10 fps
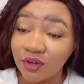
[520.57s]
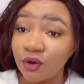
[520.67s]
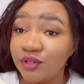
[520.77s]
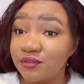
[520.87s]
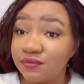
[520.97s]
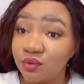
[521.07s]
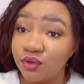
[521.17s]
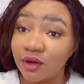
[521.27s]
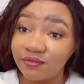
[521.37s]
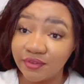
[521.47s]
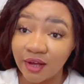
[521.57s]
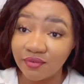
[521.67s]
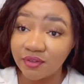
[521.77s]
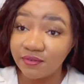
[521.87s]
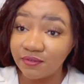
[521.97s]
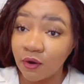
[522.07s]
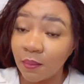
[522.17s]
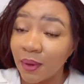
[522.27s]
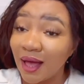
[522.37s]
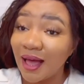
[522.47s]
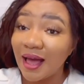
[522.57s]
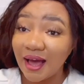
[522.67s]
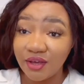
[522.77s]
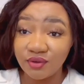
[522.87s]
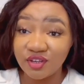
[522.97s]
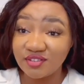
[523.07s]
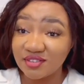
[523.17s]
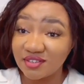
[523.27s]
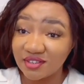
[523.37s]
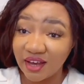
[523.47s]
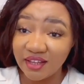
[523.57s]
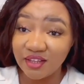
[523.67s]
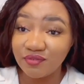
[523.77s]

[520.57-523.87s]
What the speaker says: you're going to fill your affidavit form and you're going to sign.